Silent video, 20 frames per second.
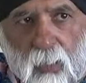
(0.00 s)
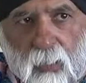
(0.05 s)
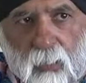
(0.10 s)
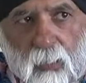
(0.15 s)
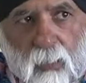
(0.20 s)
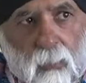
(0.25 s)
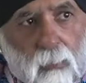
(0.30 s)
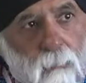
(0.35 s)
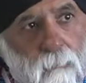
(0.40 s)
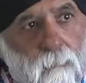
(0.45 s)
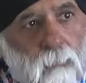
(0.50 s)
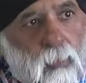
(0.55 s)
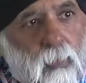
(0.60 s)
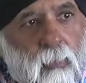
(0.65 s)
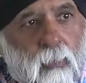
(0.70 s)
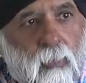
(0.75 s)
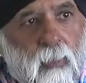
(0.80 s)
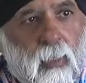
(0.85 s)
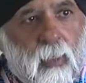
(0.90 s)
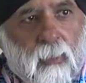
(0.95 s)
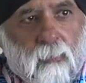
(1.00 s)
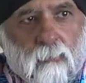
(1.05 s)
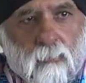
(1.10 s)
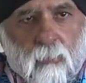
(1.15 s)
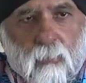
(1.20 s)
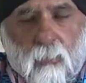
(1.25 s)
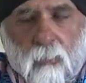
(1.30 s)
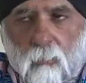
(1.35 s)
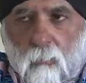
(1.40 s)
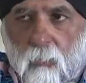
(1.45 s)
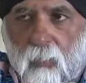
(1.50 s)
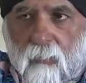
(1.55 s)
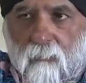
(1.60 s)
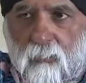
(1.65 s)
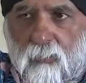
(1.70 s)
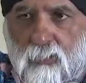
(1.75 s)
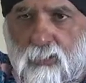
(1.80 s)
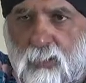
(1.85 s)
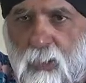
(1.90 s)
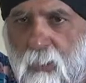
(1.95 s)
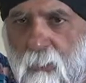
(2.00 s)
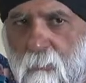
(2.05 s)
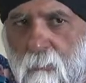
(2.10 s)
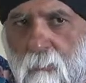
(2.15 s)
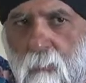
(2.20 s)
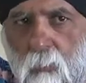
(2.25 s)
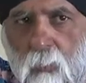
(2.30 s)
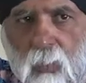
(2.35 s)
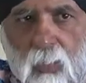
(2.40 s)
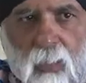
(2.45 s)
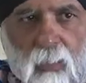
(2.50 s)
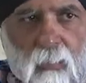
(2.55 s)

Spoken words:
Ainga. And so, you know, we have a gym, we